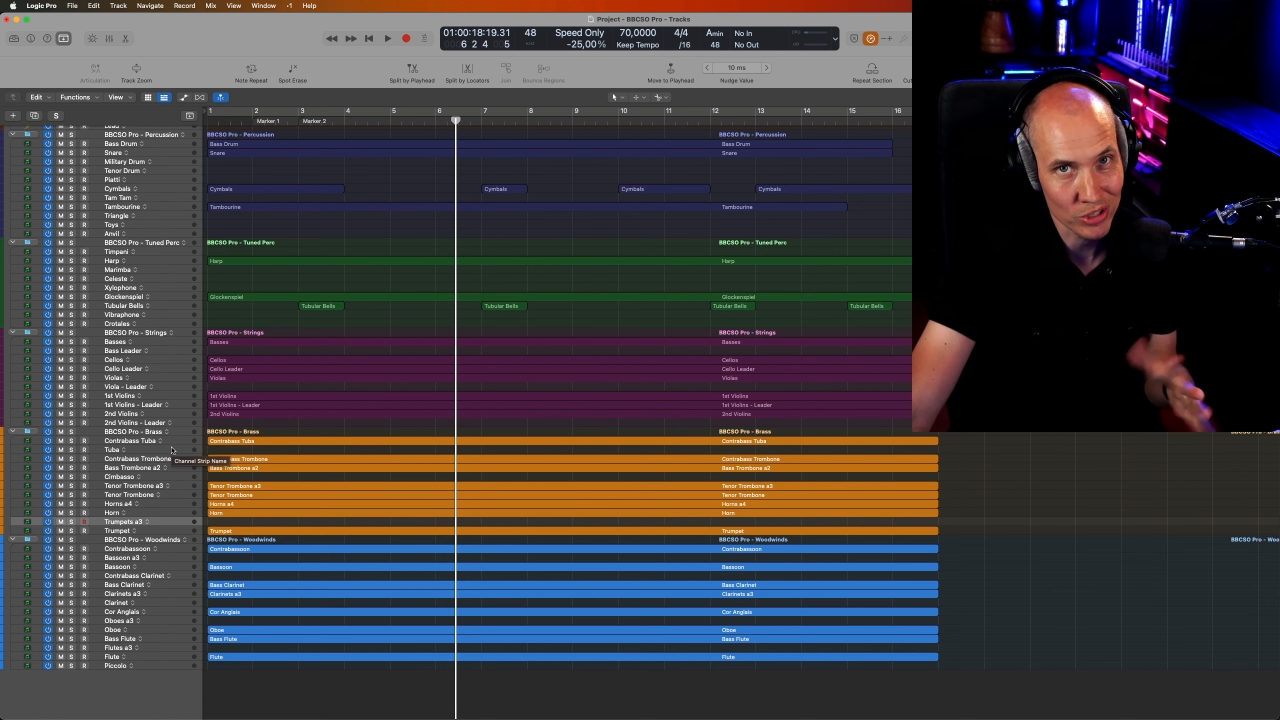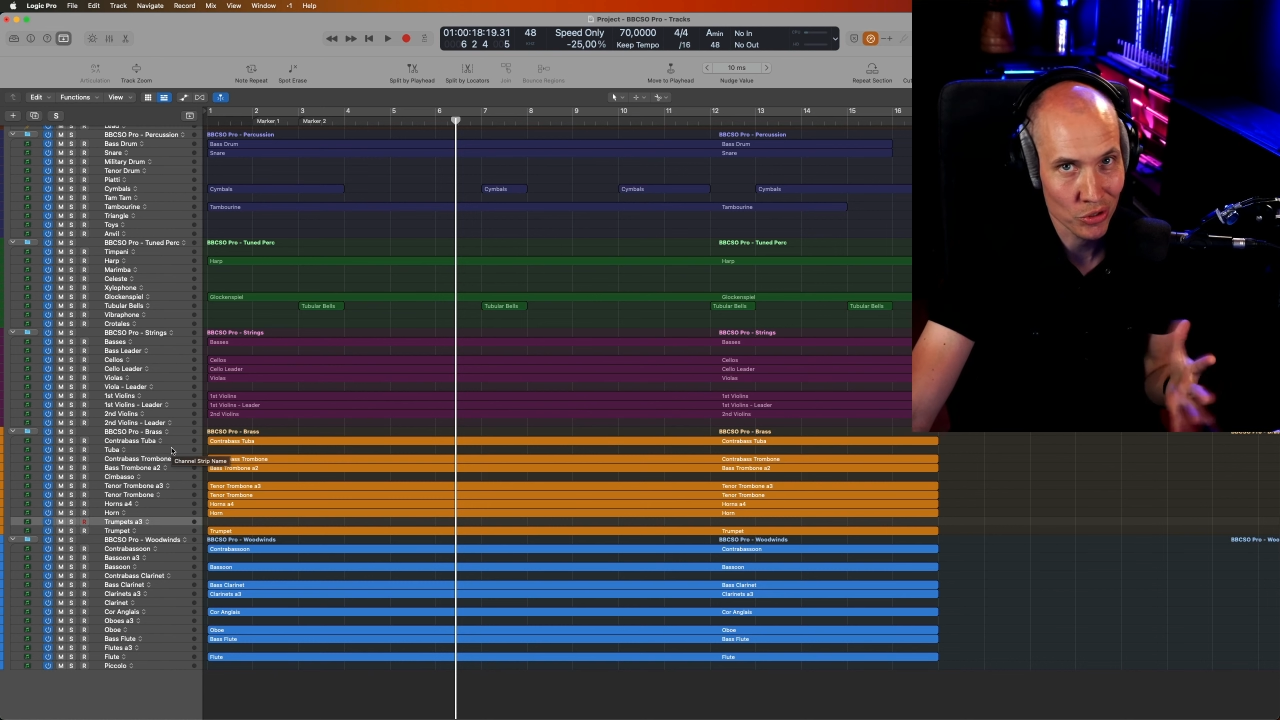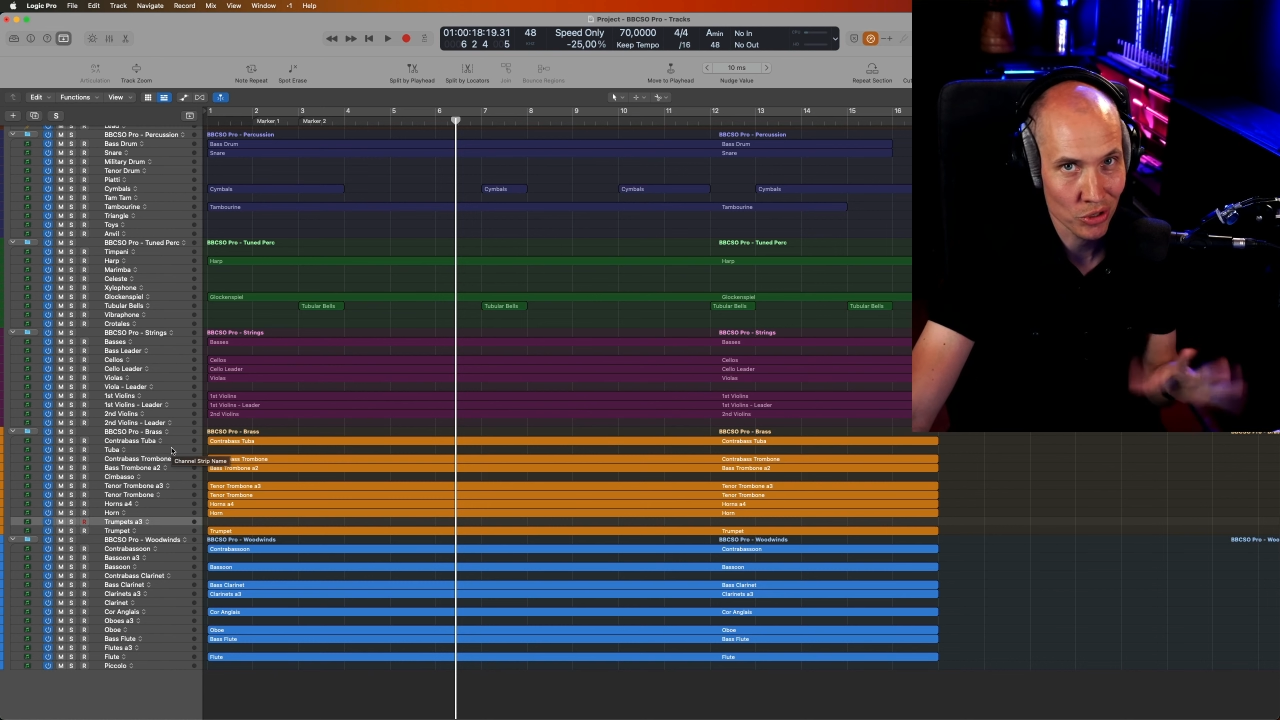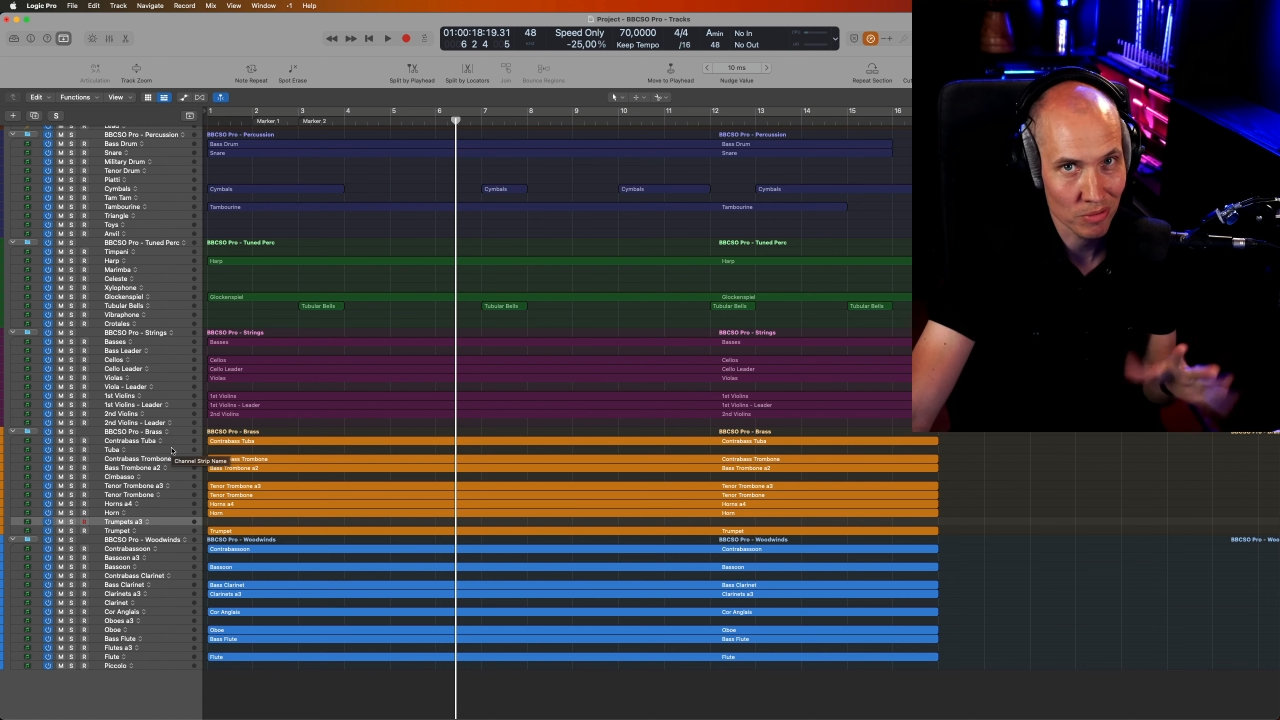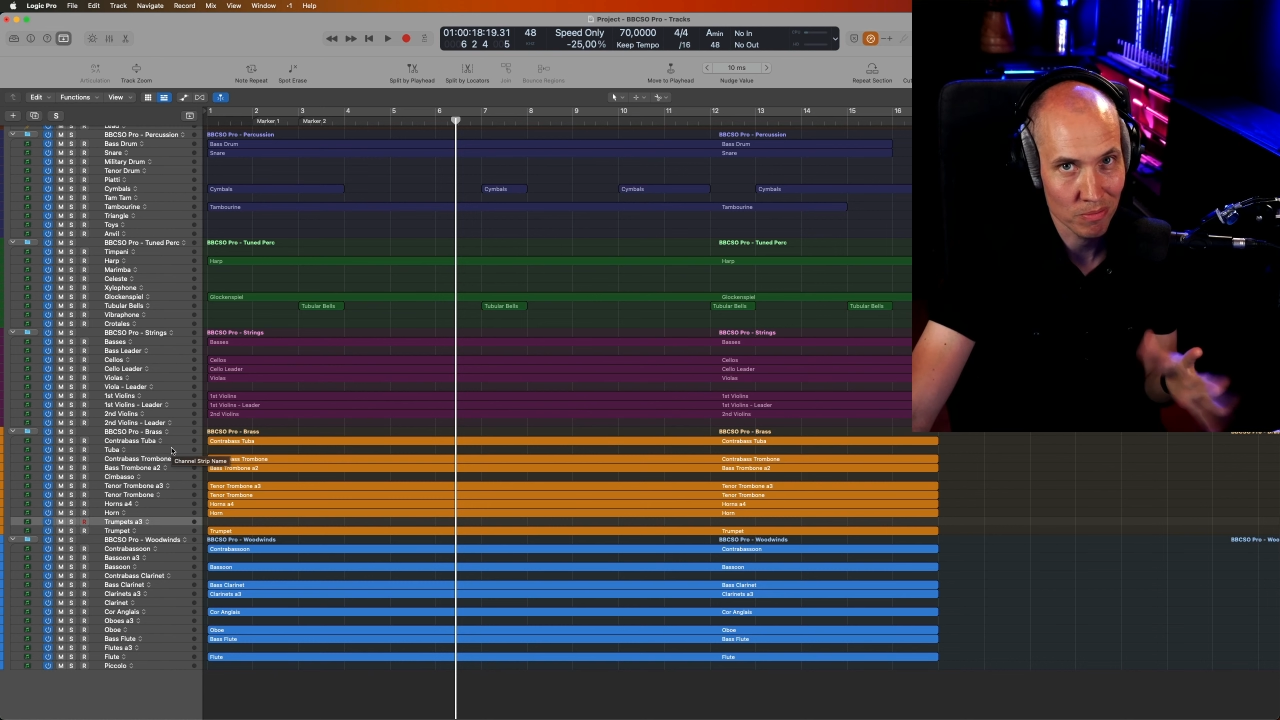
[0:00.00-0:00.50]
You
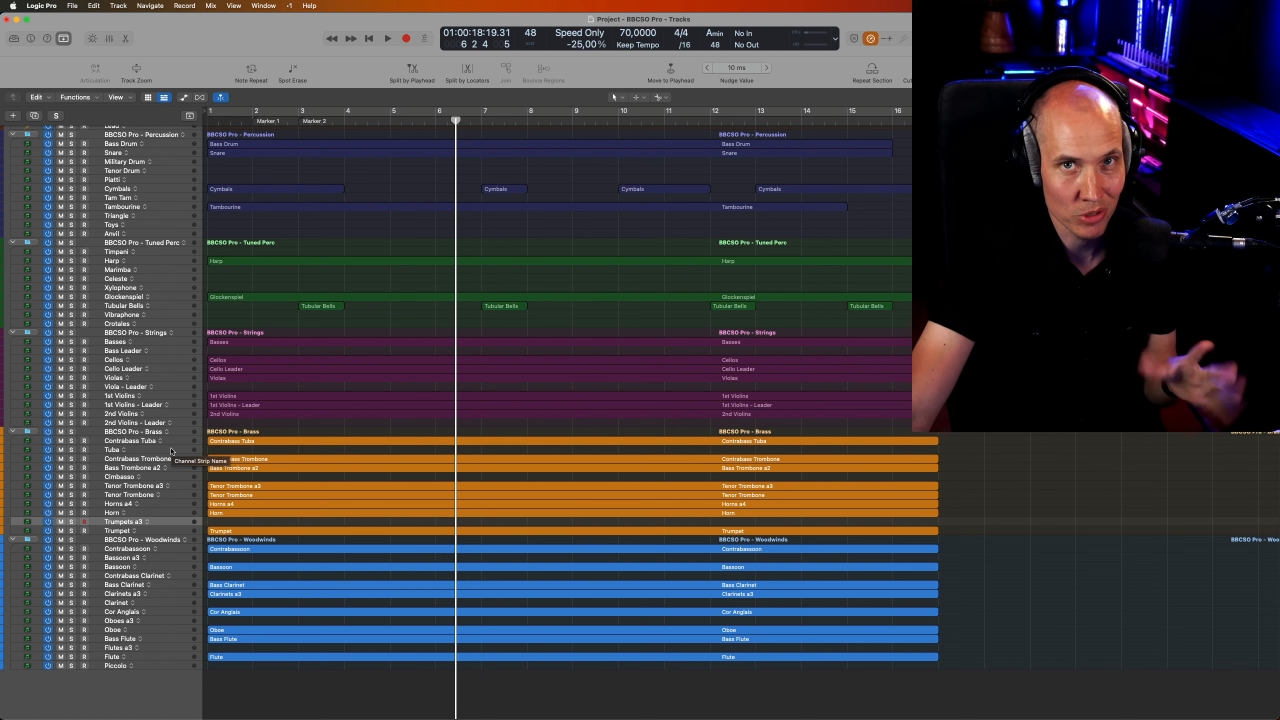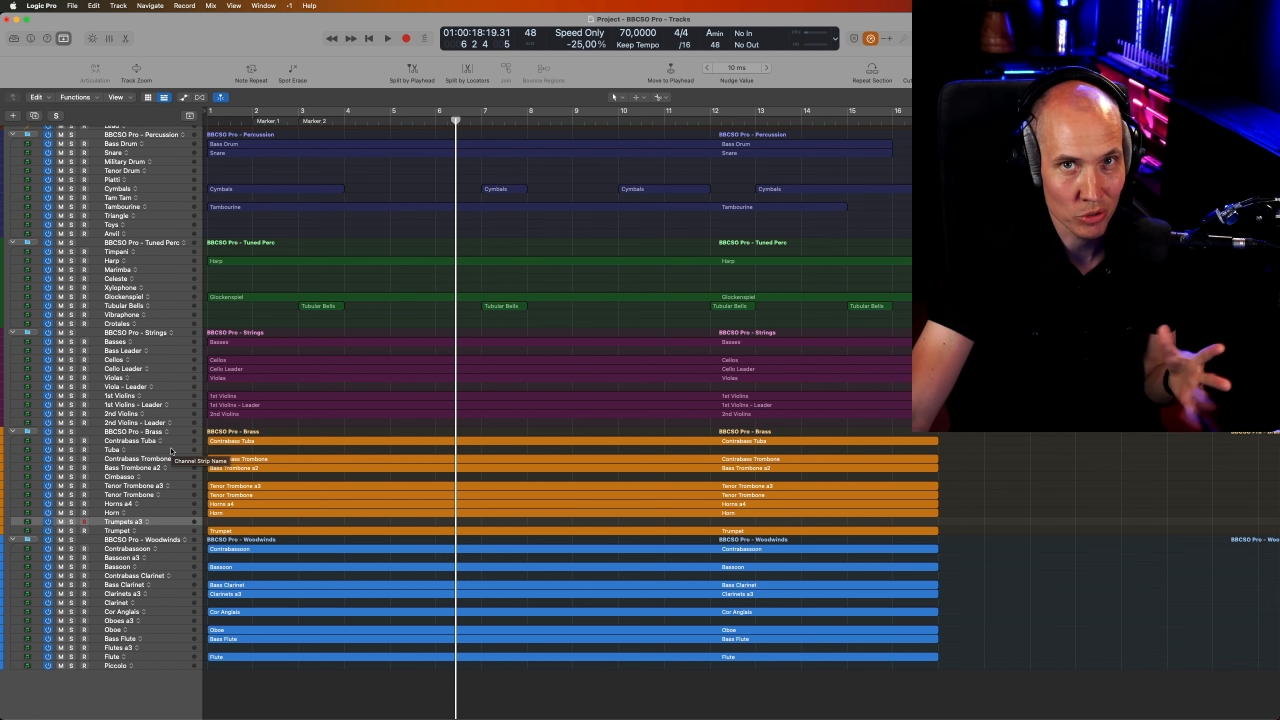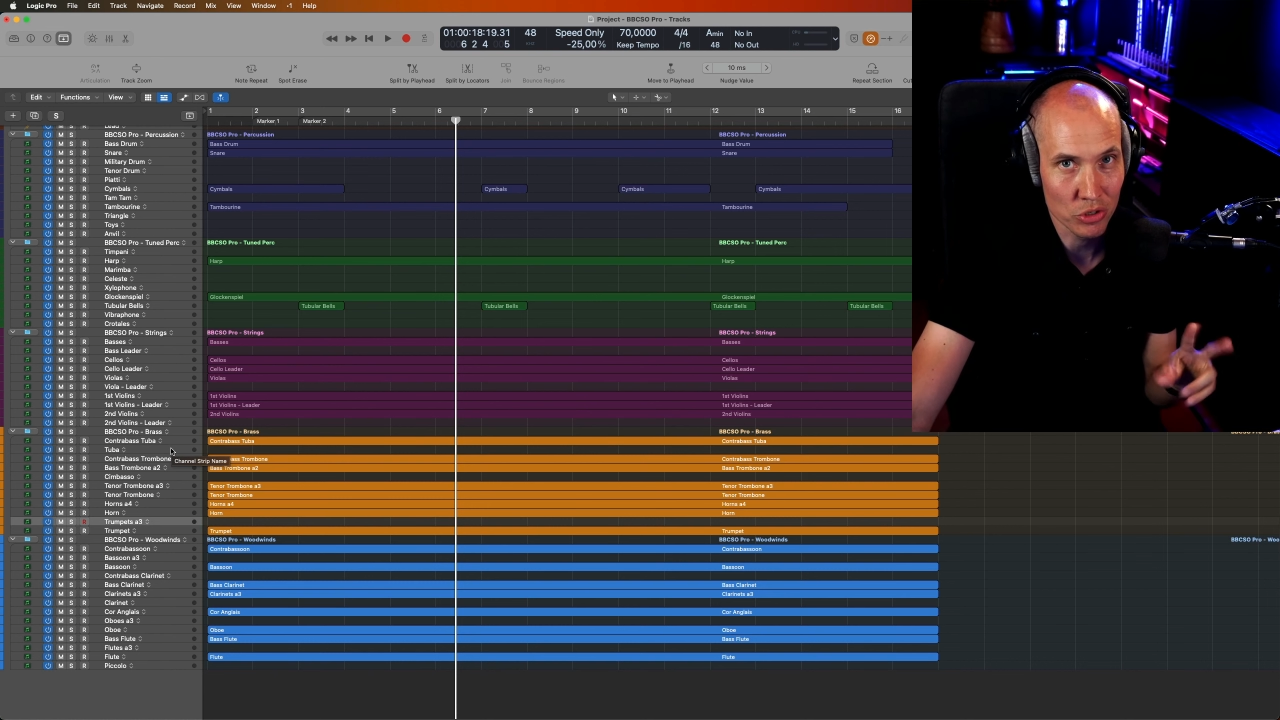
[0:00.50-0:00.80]
could